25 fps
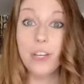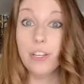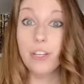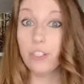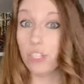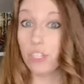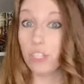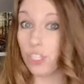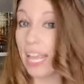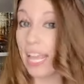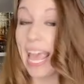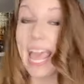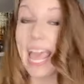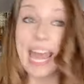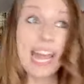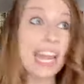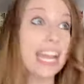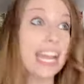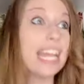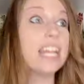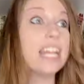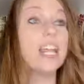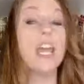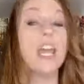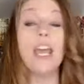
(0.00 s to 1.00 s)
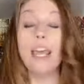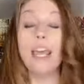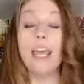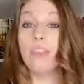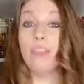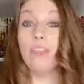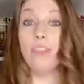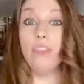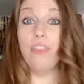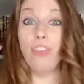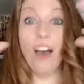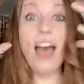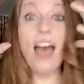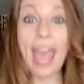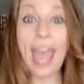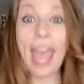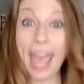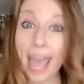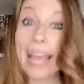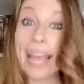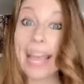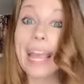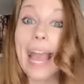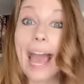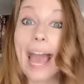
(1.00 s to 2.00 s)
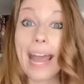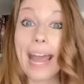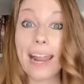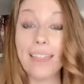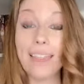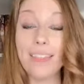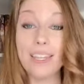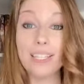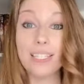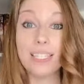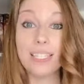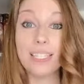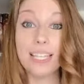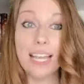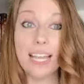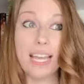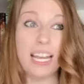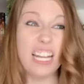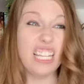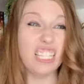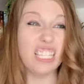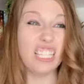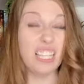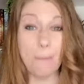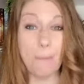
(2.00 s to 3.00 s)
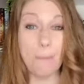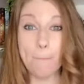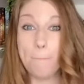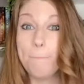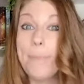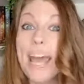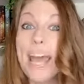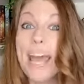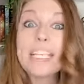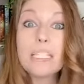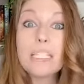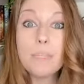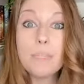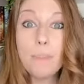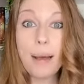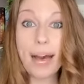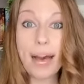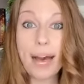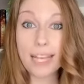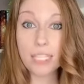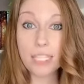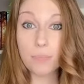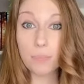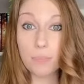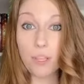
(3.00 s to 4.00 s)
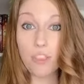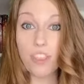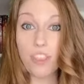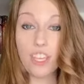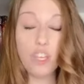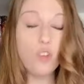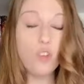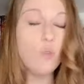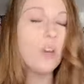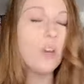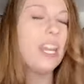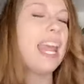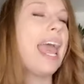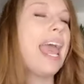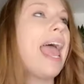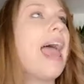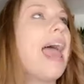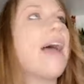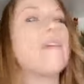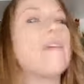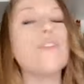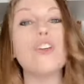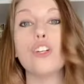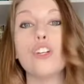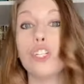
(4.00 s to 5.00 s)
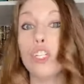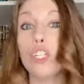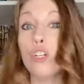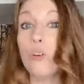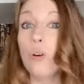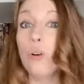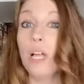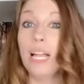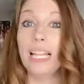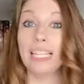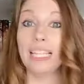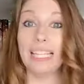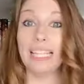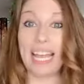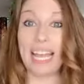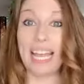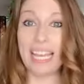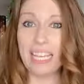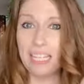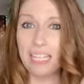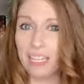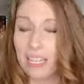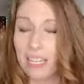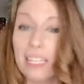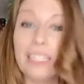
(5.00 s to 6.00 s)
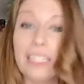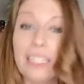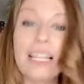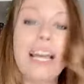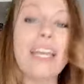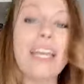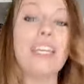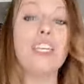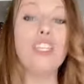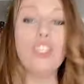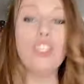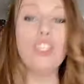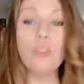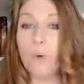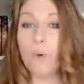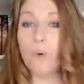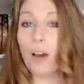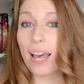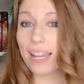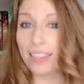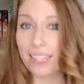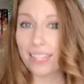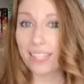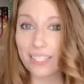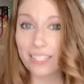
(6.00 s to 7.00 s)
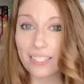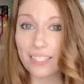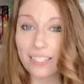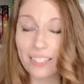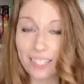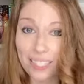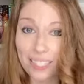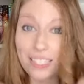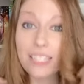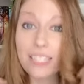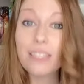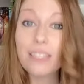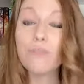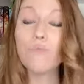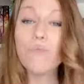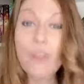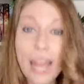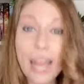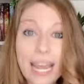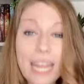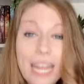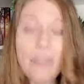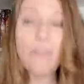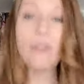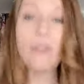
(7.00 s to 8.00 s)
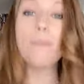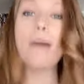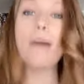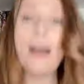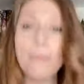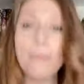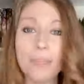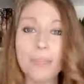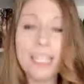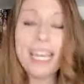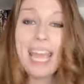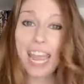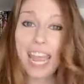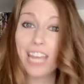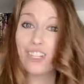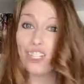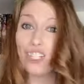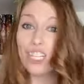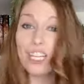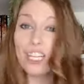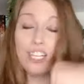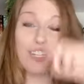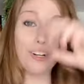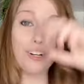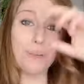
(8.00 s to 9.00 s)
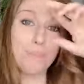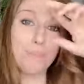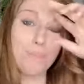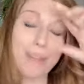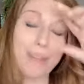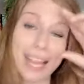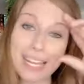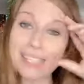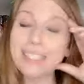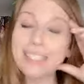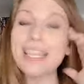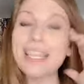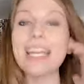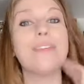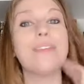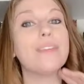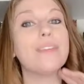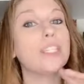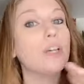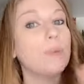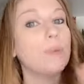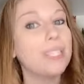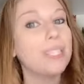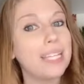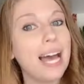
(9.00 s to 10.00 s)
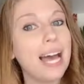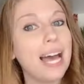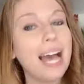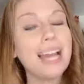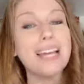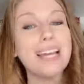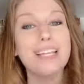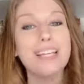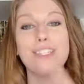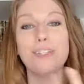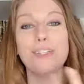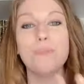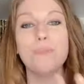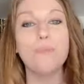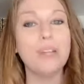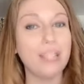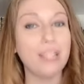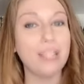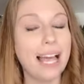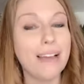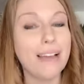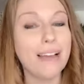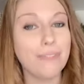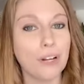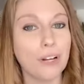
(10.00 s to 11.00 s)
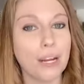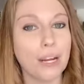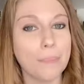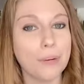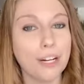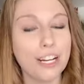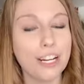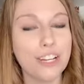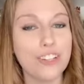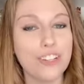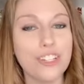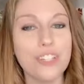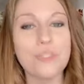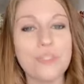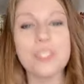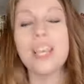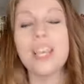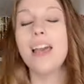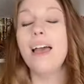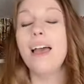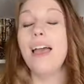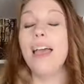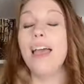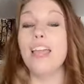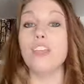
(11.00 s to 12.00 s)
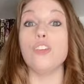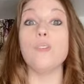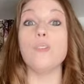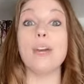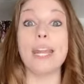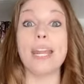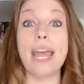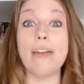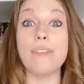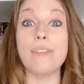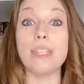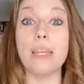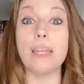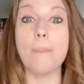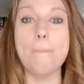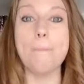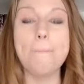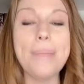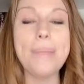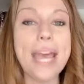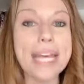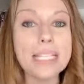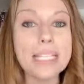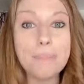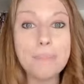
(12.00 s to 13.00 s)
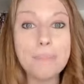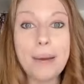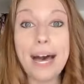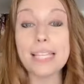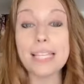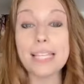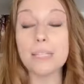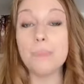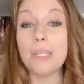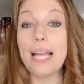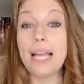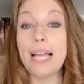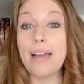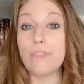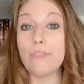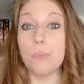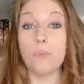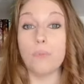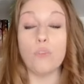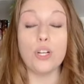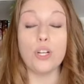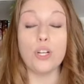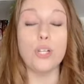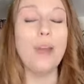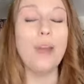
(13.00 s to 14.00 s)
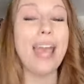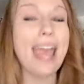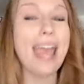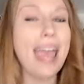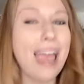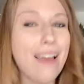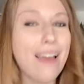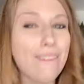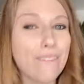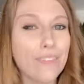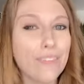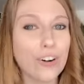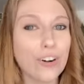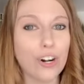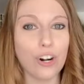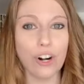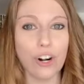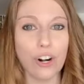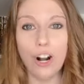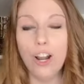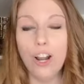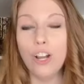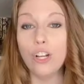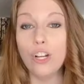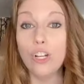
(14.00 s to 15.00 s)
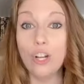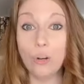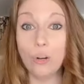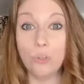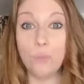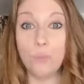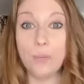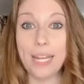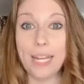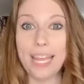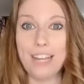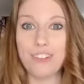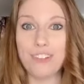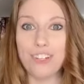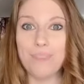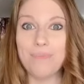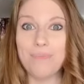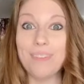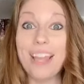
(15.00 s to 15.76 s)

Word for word: just edited the heck out of this thing. It is the best possible thing you can ever do. Like, like you want this, this is ready for publication in your mindset, even though it's not, because you will have grammar issues. You gotta have it the best possible ever before you ever go to an agent.